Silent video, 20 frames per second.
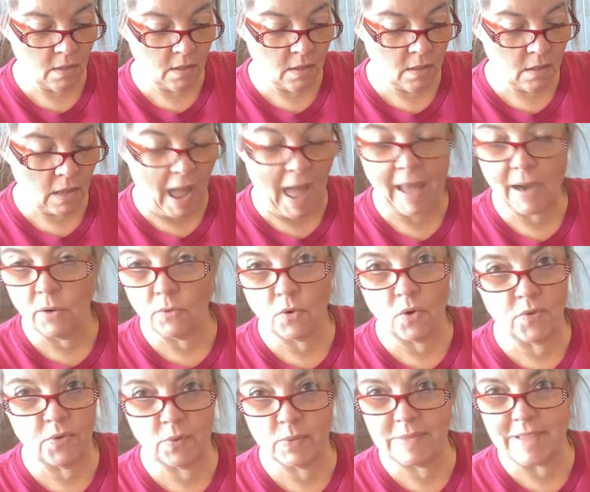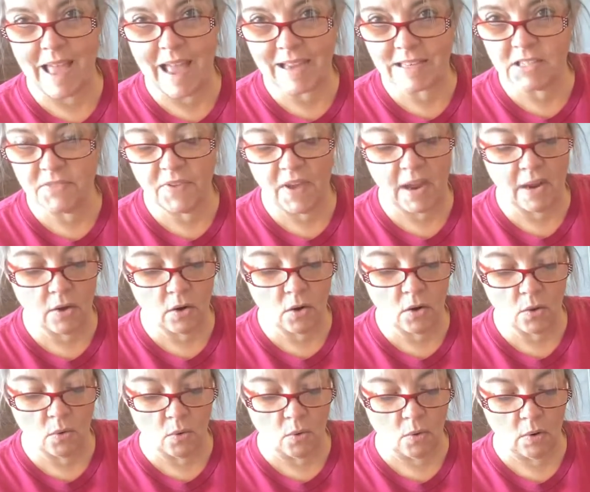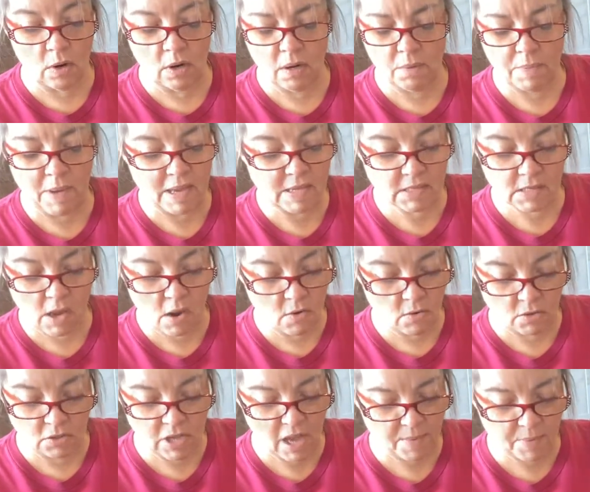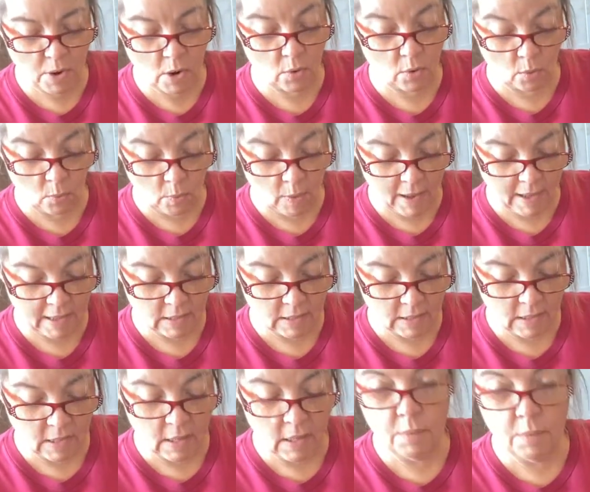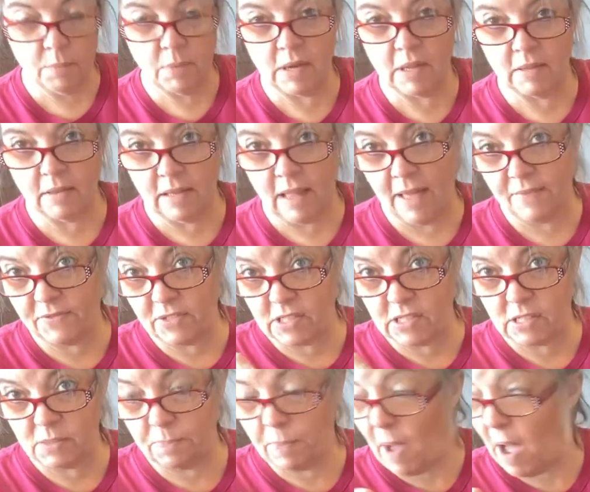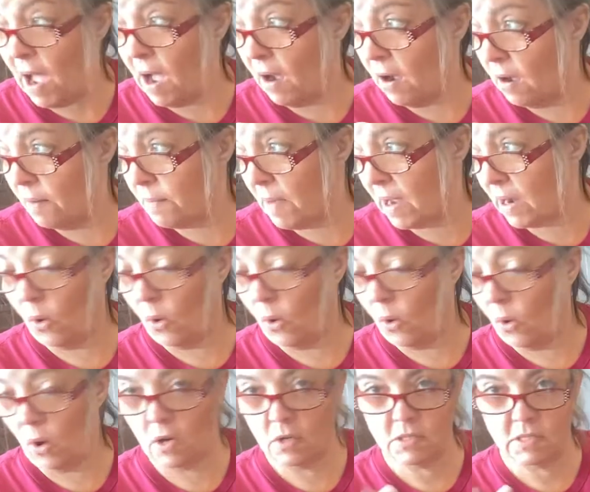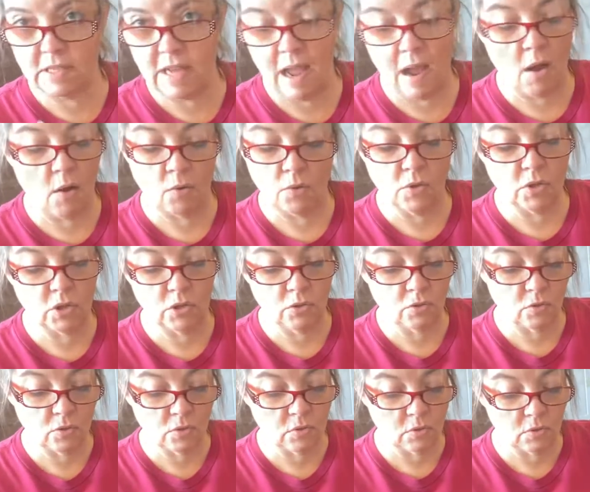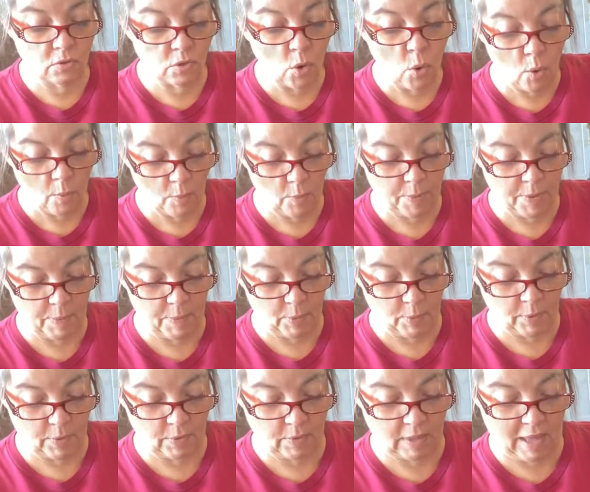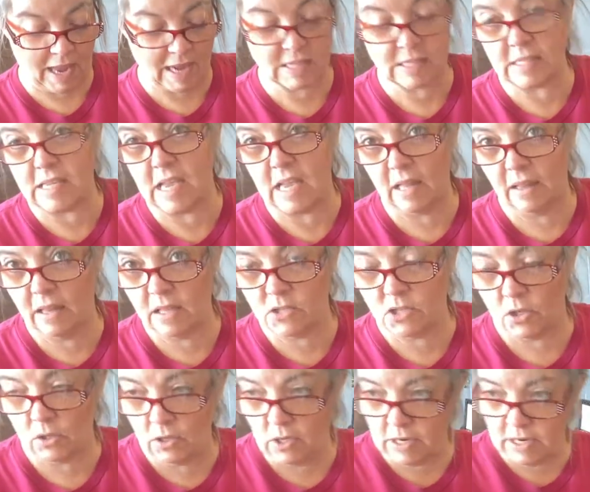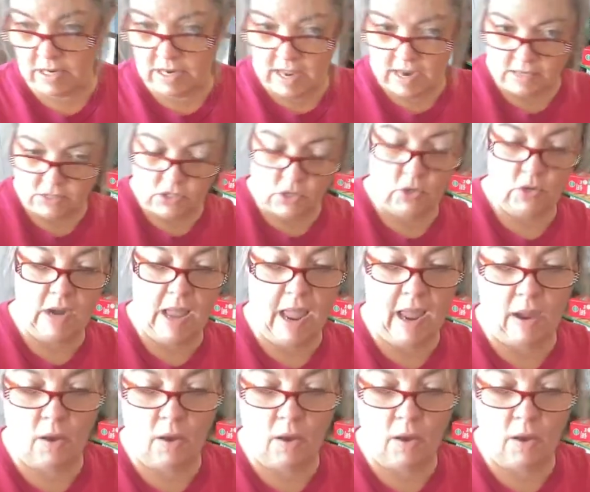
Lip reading: don't know if it was activator or base coat or top coat or what, but it left a spot on my quartz. Now, normal people can't see it unless you're looking at a certain angle.